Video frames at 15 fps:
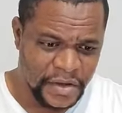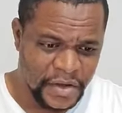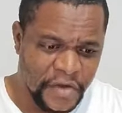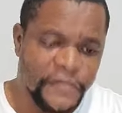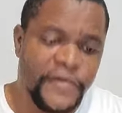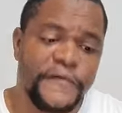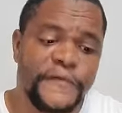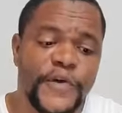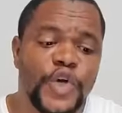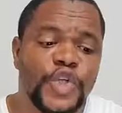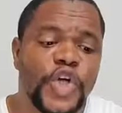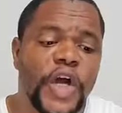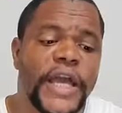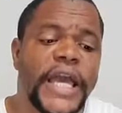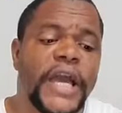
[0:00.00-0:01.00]
For
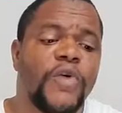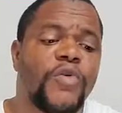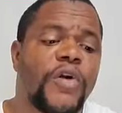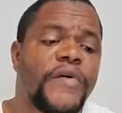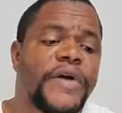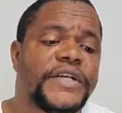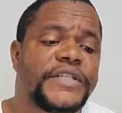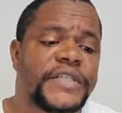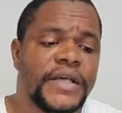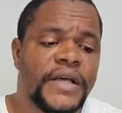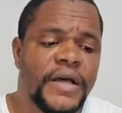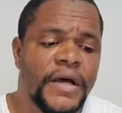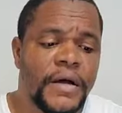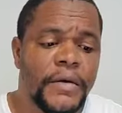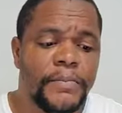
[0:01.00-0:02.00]
future inquiries,
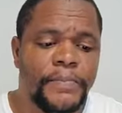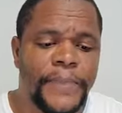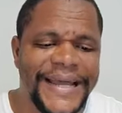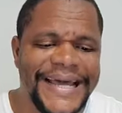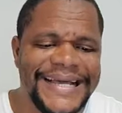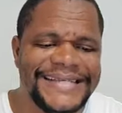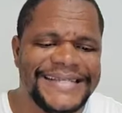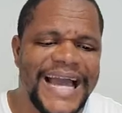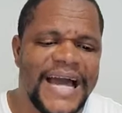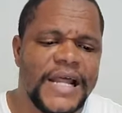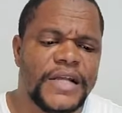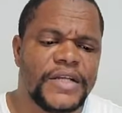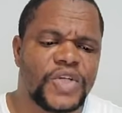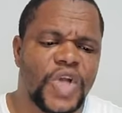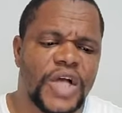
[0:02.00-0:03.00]
please get
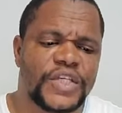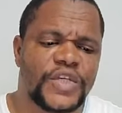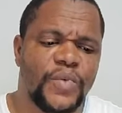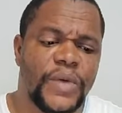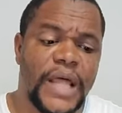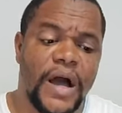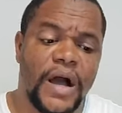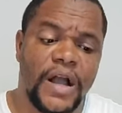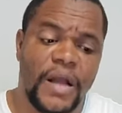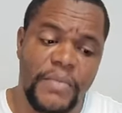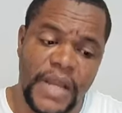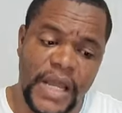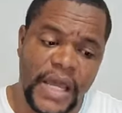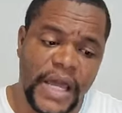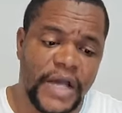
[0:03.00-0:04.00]
in touch with our
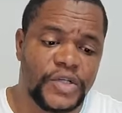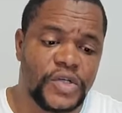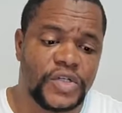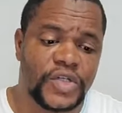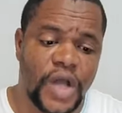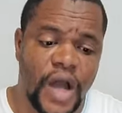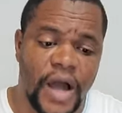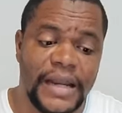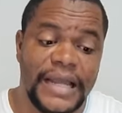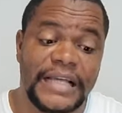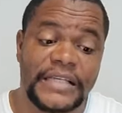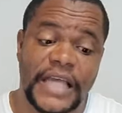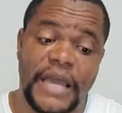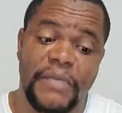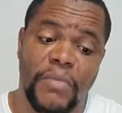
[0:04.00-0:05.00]
communications
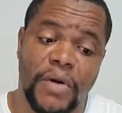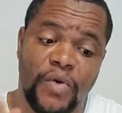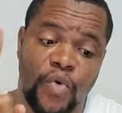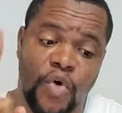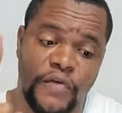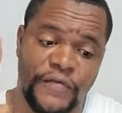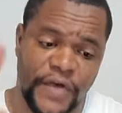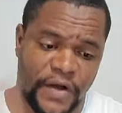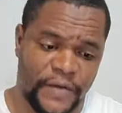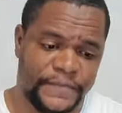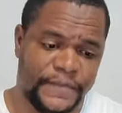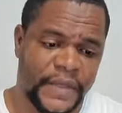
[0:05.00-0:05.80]
colleagues in Monrovia,